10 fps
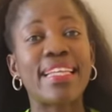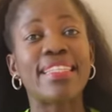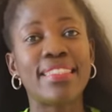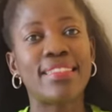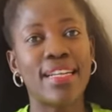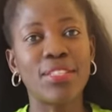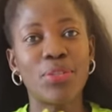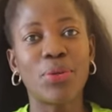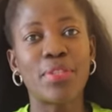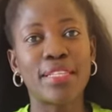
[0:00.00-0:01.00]
they
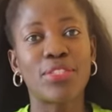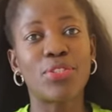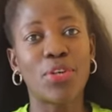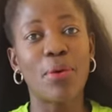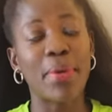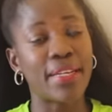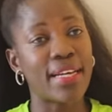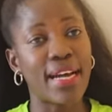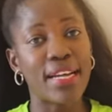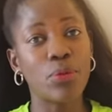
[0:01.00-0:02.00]
literally know that Tom
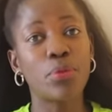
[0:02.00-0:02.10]
and I,